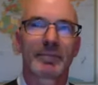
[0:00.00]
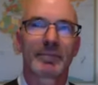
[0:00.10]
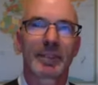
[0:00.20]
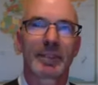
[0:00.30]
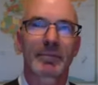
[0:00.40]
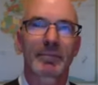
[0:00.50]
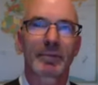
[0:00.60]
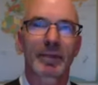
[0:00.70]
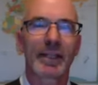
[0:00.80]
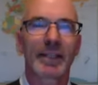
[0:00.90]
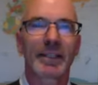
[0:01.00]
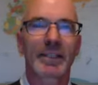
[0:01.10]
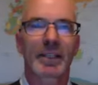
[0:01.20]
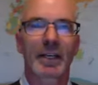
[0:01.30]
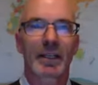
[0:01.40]
because branding
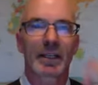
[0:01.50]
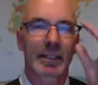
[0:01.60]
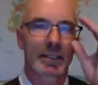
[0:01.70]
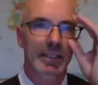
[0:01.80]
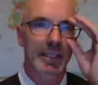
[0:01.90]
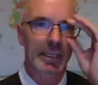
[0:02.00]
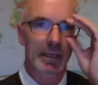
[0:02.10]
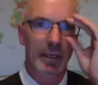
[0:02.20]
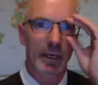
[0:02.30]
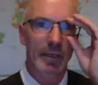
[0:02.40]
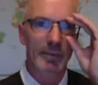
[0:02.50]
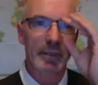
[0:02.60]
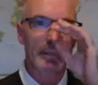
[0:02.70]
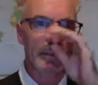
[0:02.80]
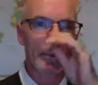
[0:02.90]
is not, it, like a lot of
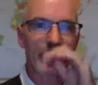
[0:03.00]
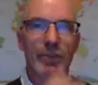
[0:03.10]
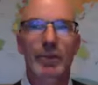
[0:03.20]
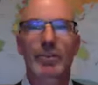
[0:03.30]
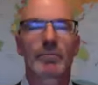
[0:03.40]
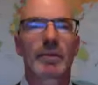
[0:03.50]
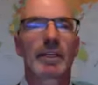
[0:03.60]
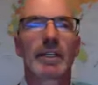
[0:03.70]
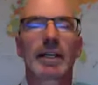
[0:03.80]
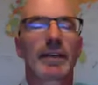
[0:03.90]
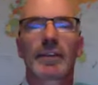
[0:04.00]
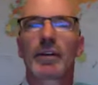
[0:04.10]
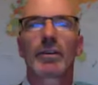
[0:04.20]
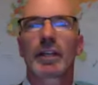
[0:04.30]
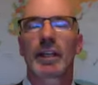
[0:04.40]
people use social media and they
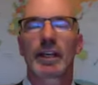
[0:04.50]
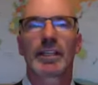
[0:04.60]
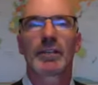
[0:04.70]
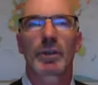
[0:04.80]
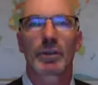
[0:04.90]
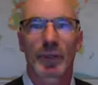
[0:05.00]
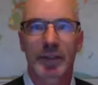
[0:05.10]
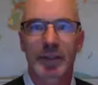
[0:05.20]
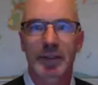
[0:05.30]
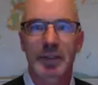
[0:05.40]
don't get anywhere with it.